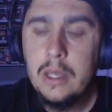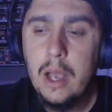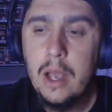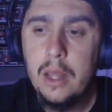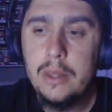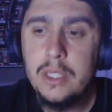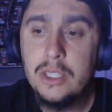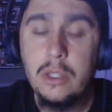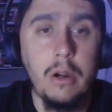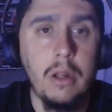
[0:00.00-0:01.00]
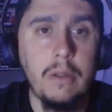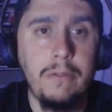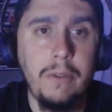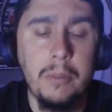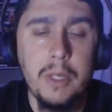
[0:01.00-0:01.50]
the start of
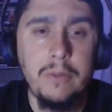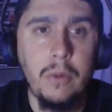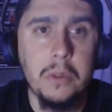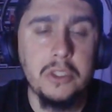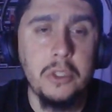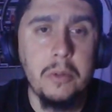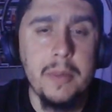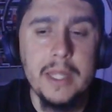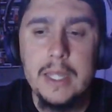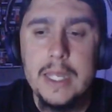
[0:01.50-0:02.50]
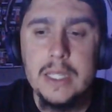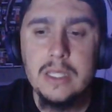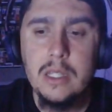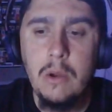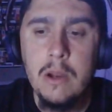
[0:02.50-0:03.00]
filming for Superman
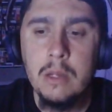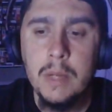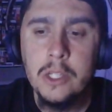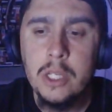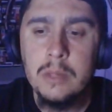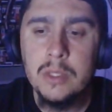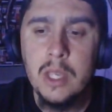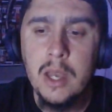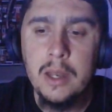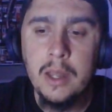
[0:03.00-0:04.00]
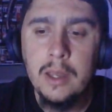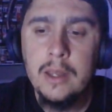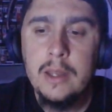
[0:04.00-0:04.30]
Legacy, directed by James Gunn.